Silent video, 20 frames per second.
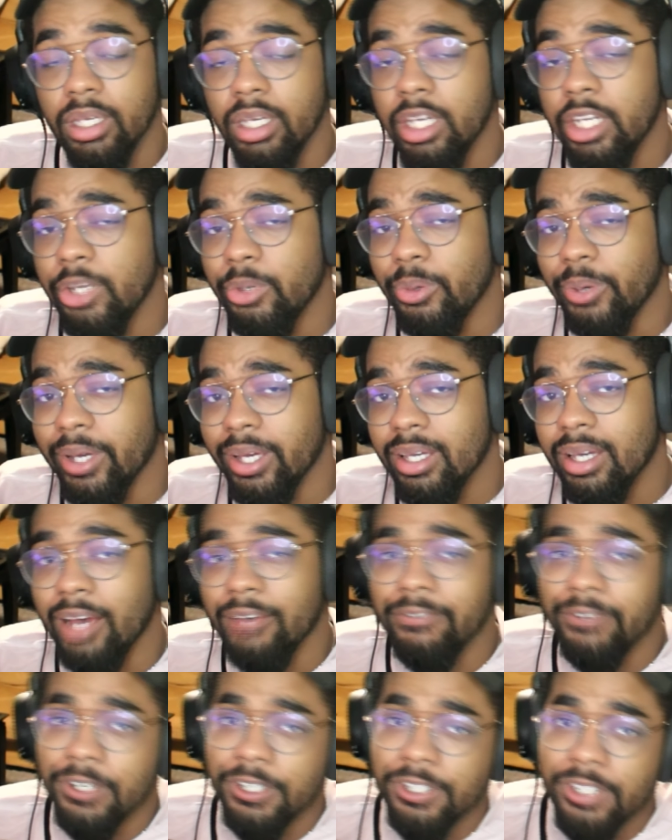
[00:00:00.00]
Anyway,
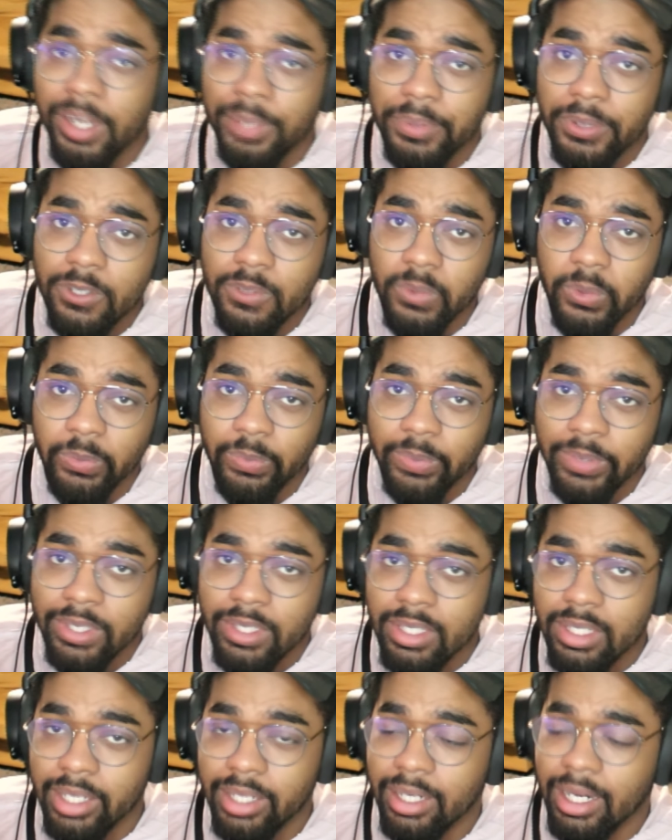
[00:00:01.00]
I finished up these
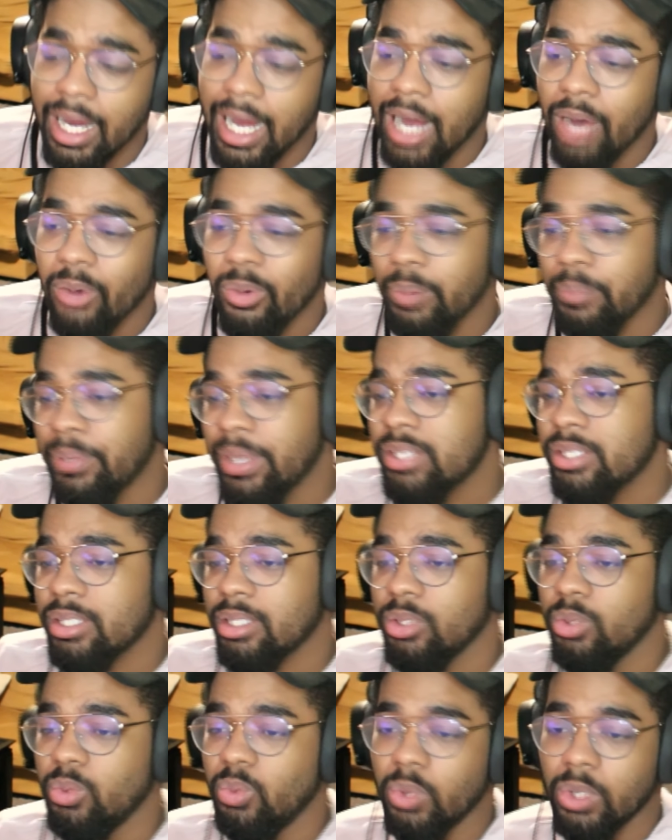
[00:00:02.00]
movements, and how it
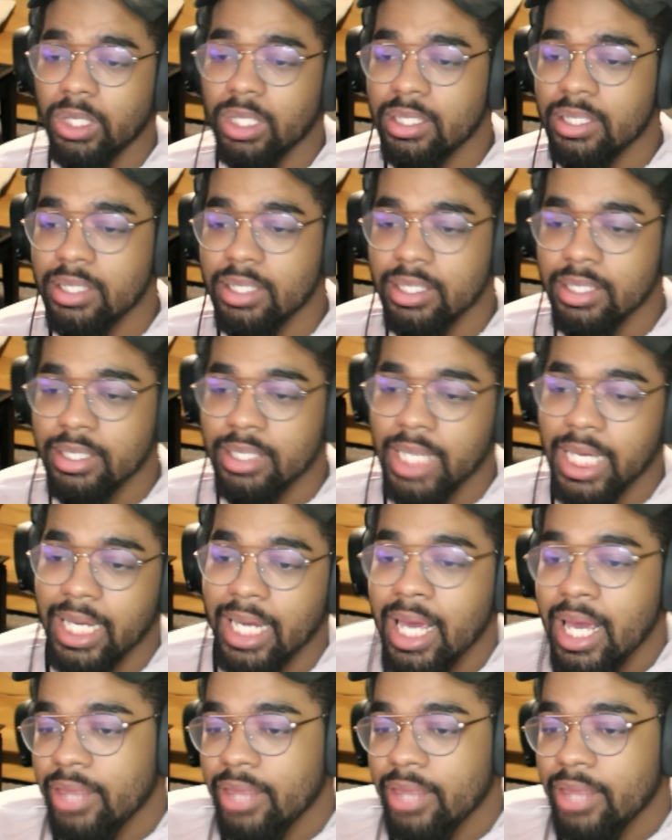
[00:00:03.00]
basically works is that